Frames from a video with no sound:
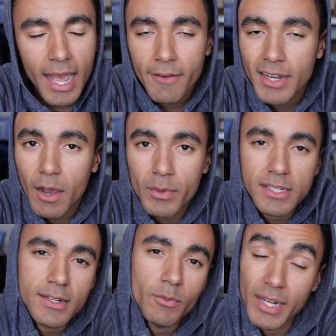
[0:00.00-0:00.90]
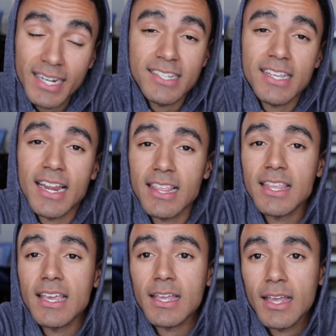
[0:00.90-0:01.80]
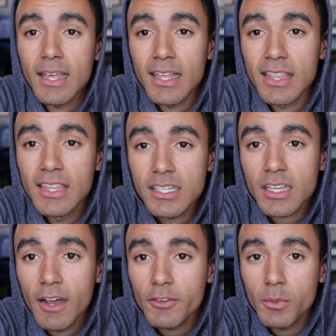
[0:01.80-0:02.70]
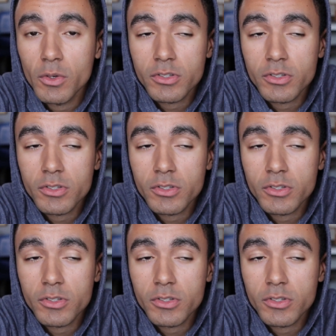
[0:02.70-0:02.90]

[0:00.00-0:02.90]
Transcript: I have not witnessed anything this comfortable.